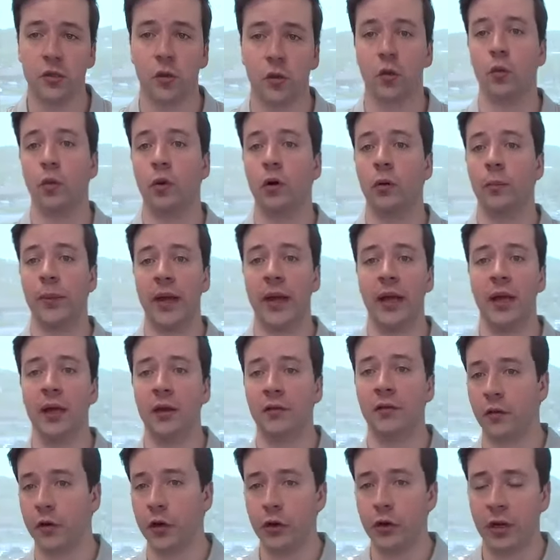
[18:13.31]
or we'll pay
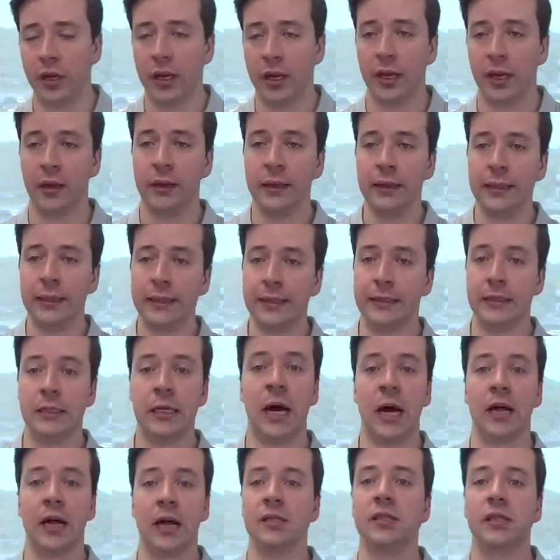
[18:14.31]
for you to get
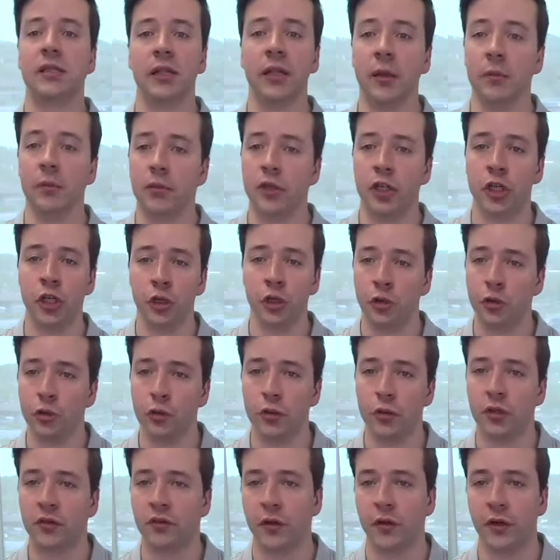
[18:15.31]
non-slip
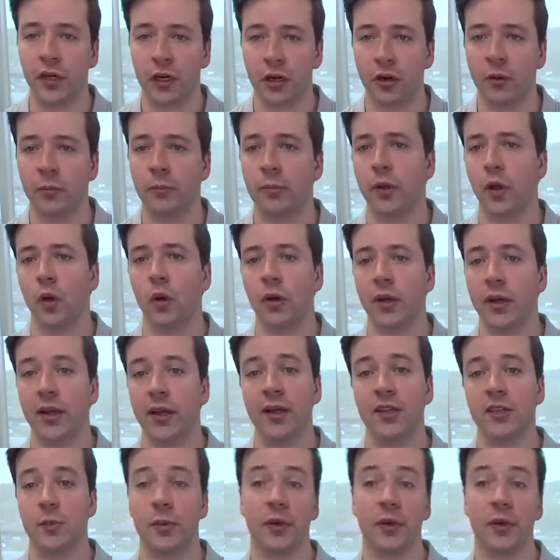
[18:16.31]
shoes for your employees,